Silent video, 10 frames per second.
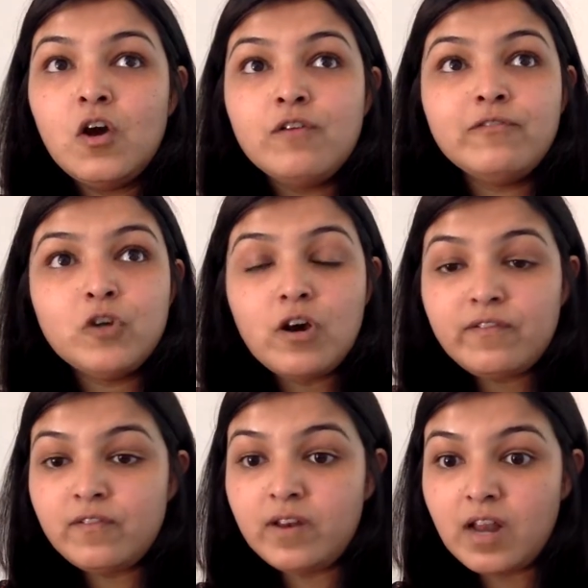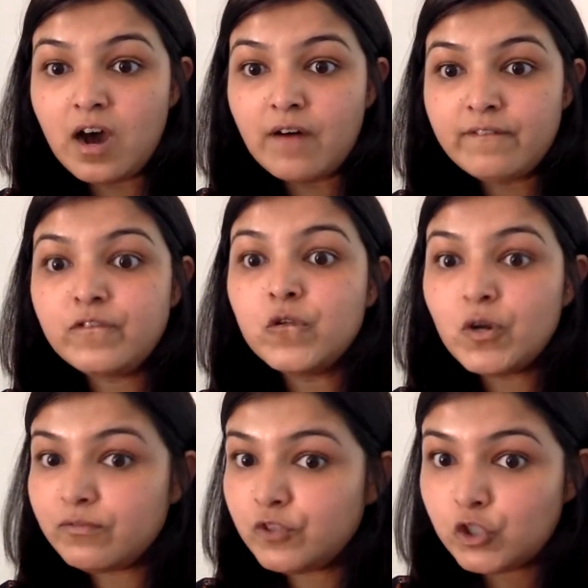full of love, full
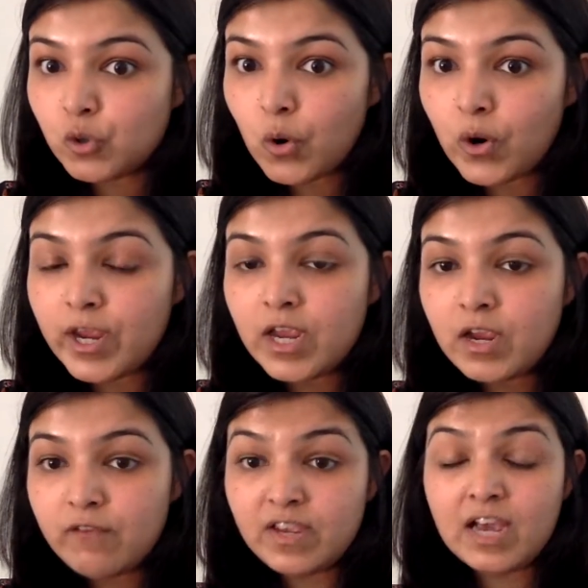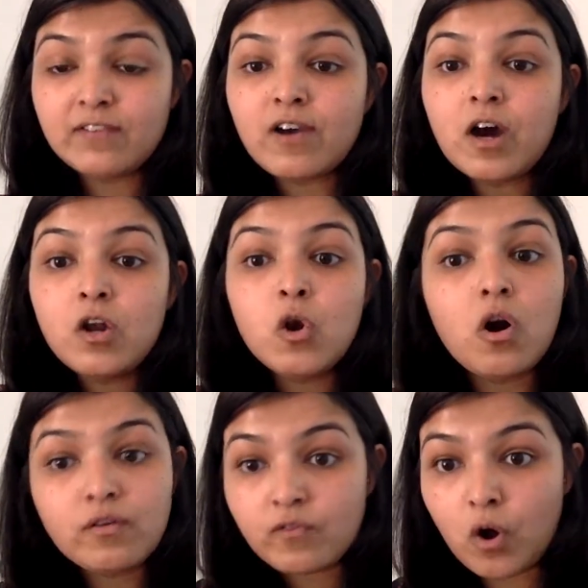of joy, we have a
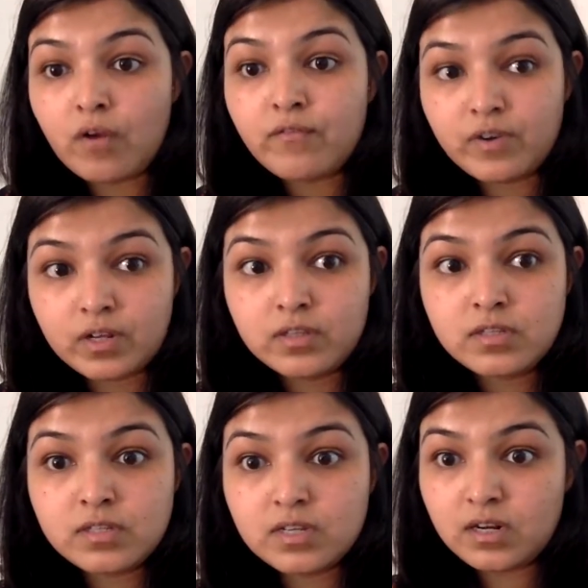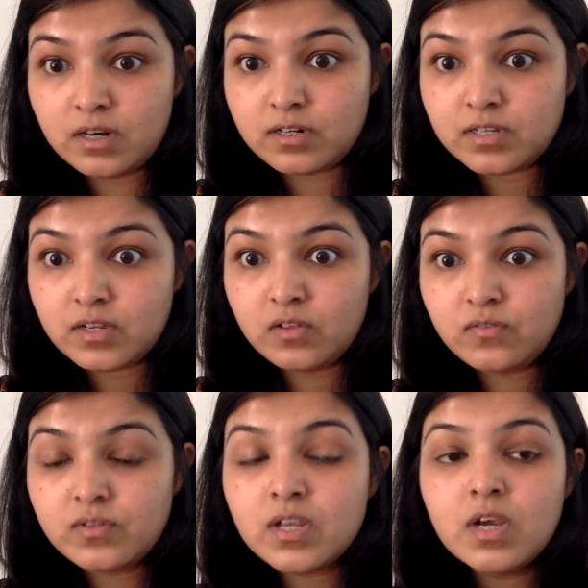lot of confidence in
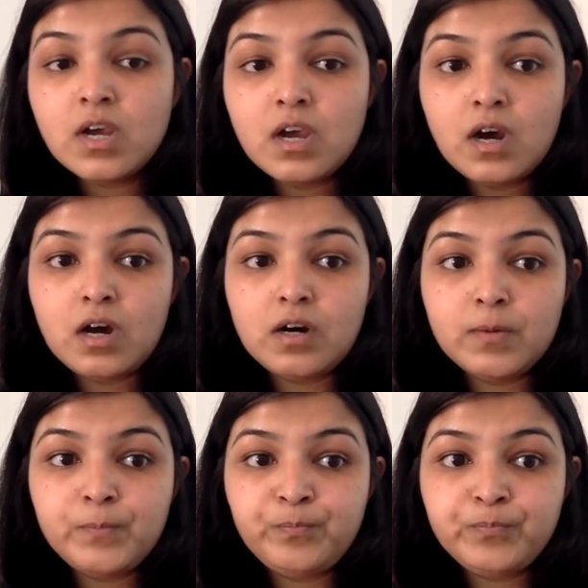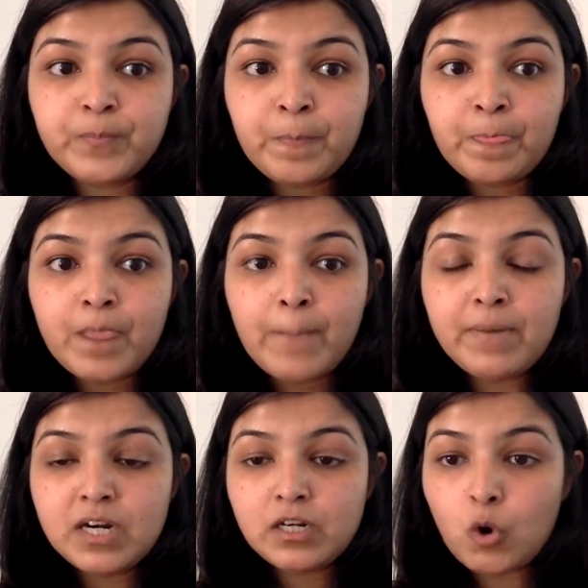ourselves.
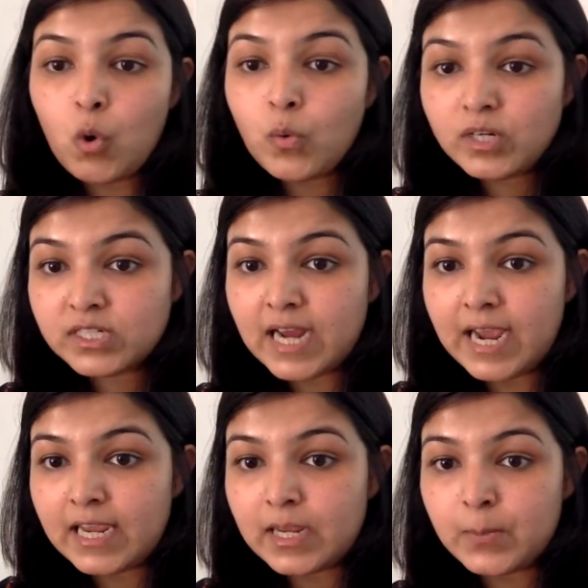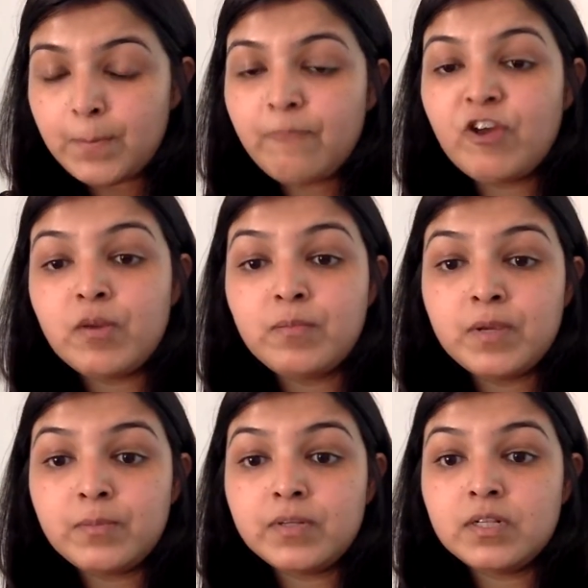But over time, when
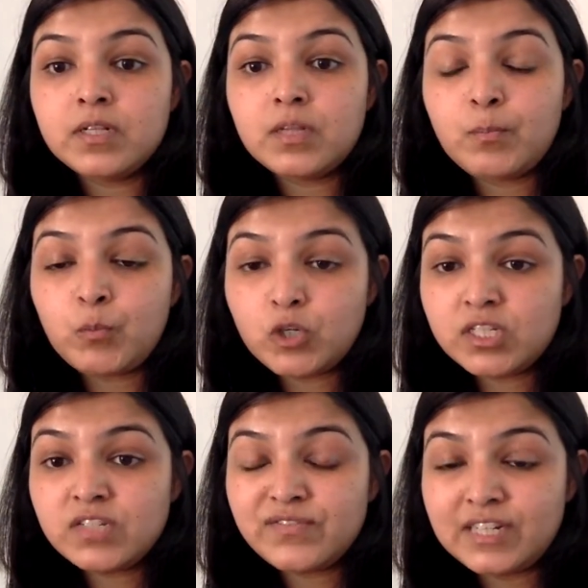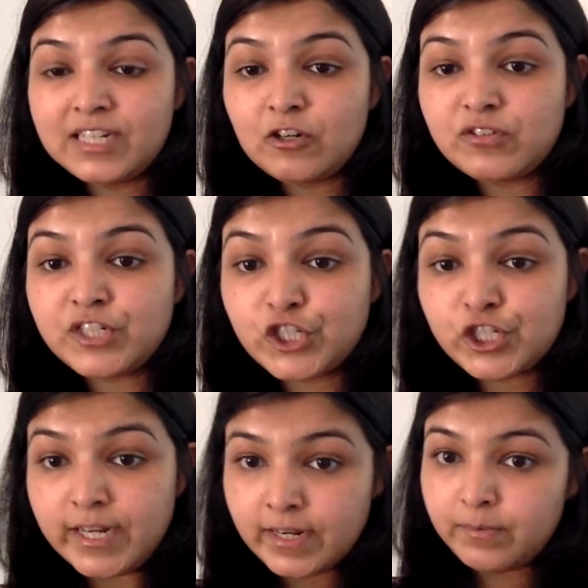people put this feeling of
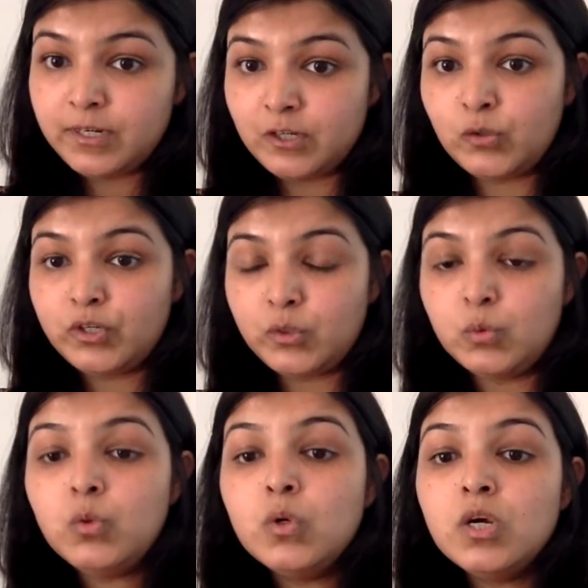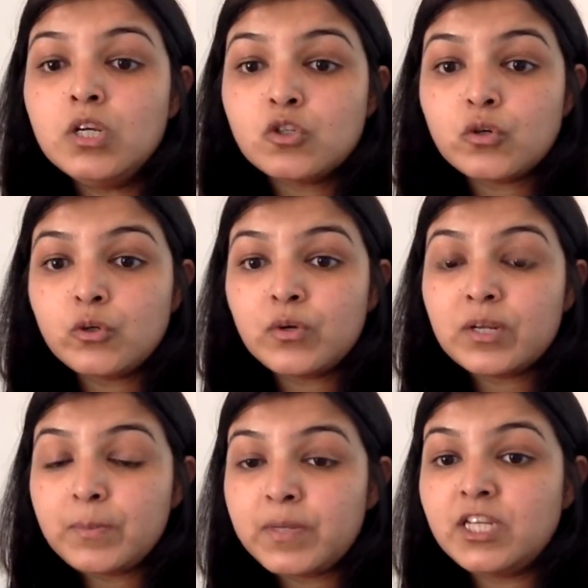shame into you, so you
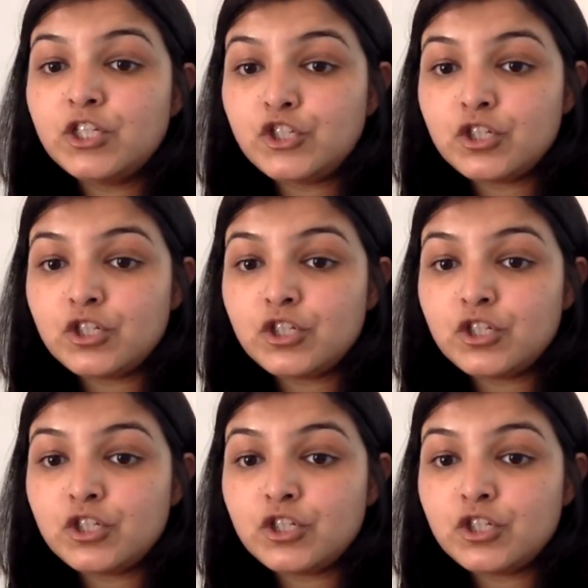can be